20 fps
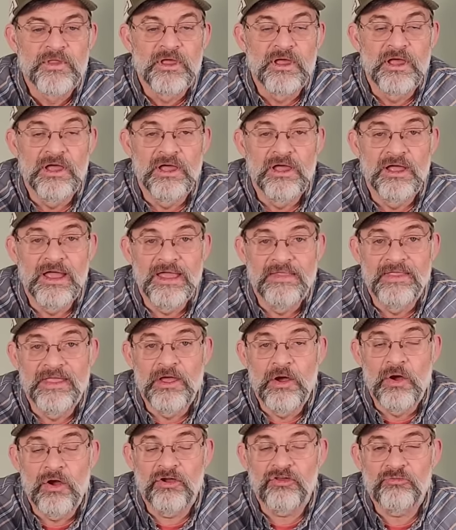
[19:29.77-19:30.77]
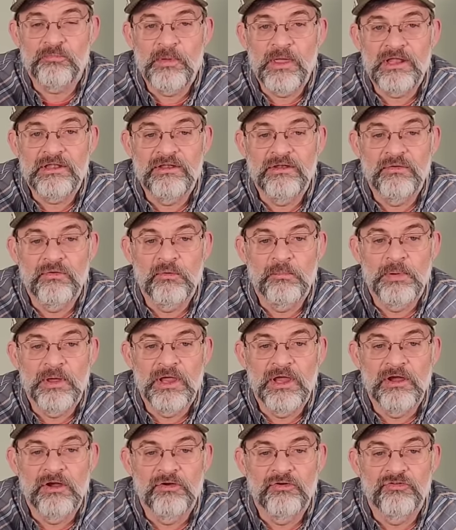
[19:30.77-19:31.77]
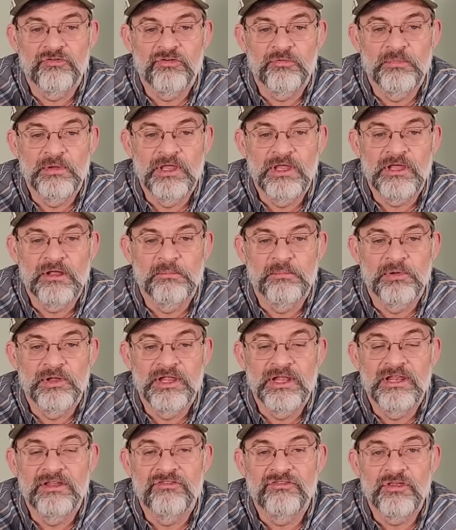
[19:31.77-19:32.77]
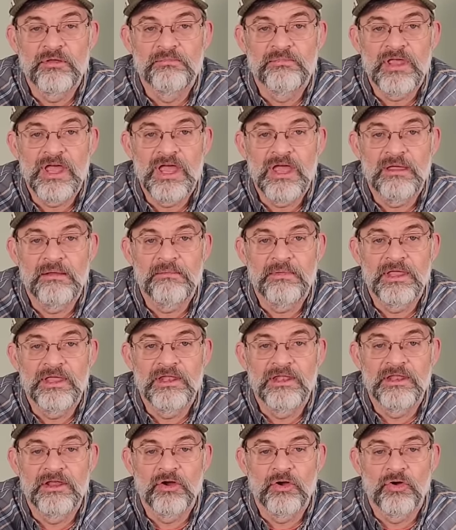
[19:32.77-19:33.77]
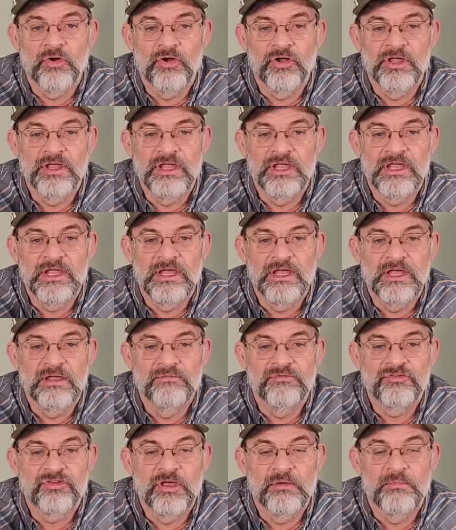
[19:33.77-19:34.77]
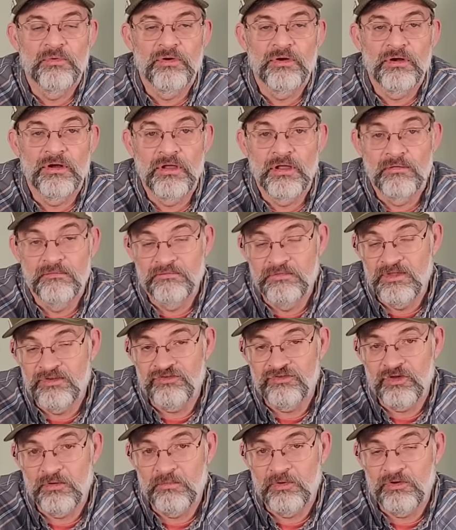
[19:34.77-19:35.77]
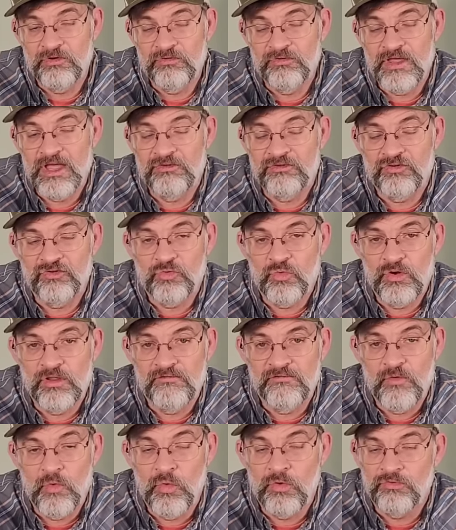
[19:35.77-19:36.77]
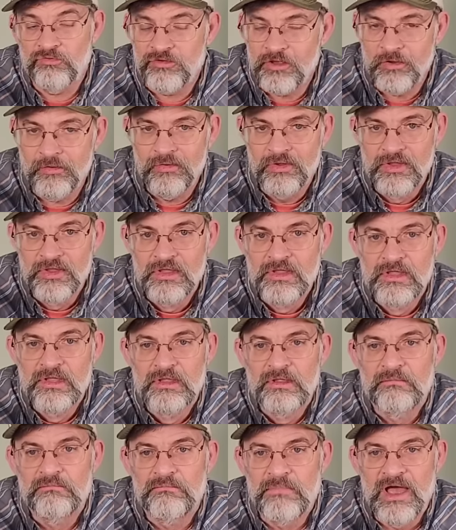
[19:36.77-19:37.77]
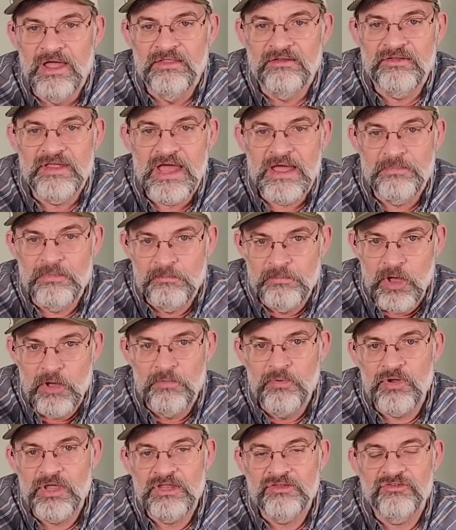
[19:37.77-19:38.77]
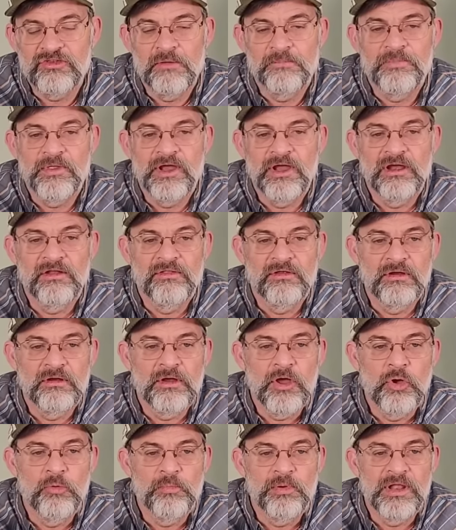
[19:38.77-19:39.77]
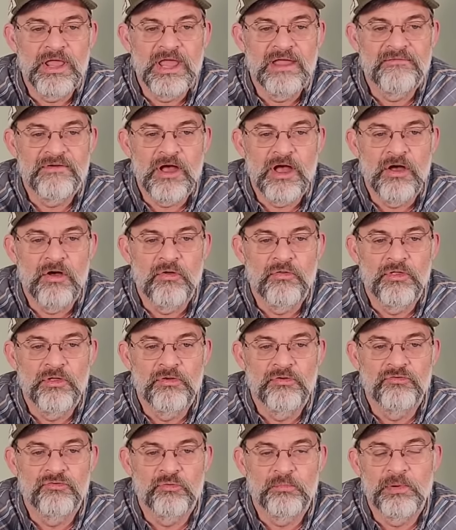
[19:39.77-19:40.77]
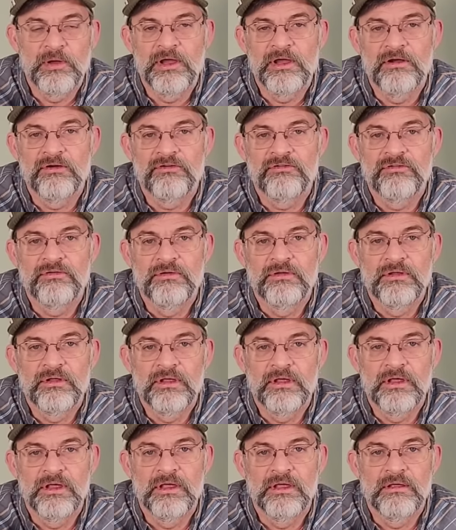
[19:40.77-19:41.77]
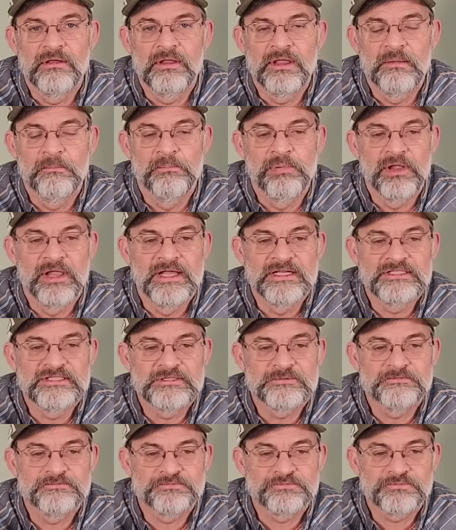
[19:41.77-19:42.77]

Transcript: Uh, and they are expecting repairs to be completed sometime in the early of summer of this summer 2024 so by the time the bubble gets up there they're hoping to have all those repairs uh, in place